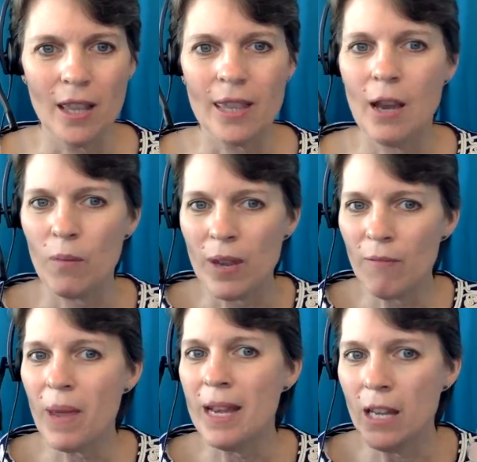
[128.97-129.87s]
that we
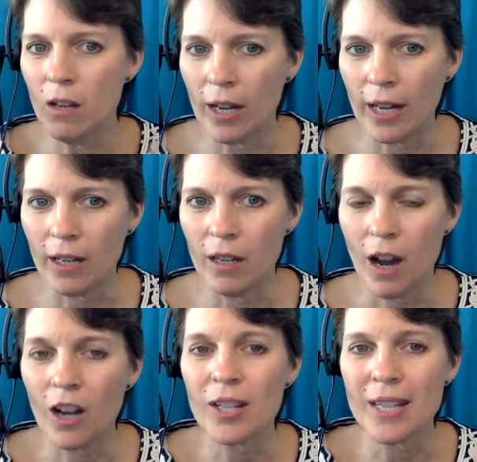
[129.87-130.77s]
have been hearing
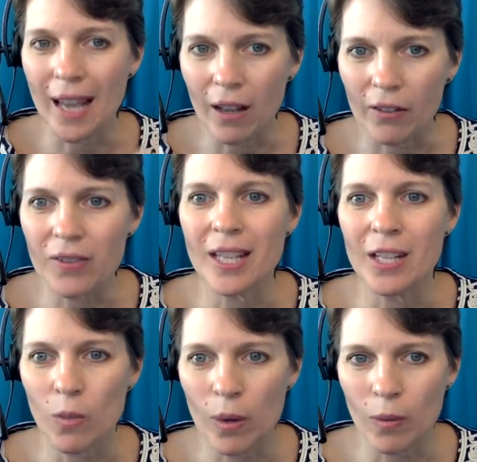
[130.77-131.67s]
ourselves
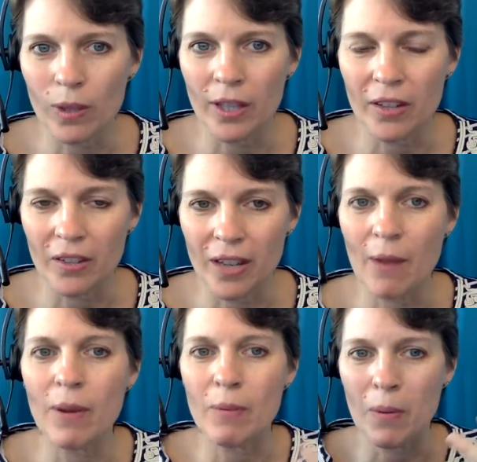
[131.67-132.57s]
since we were little,
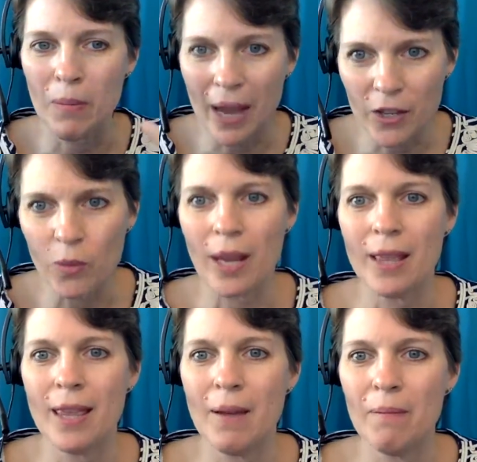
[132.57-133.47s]
and we
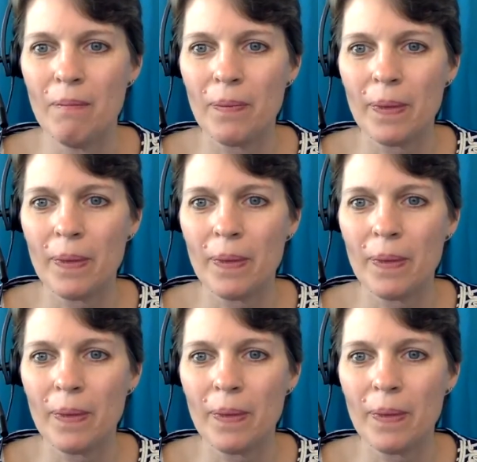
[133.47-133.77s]
perpetuate them.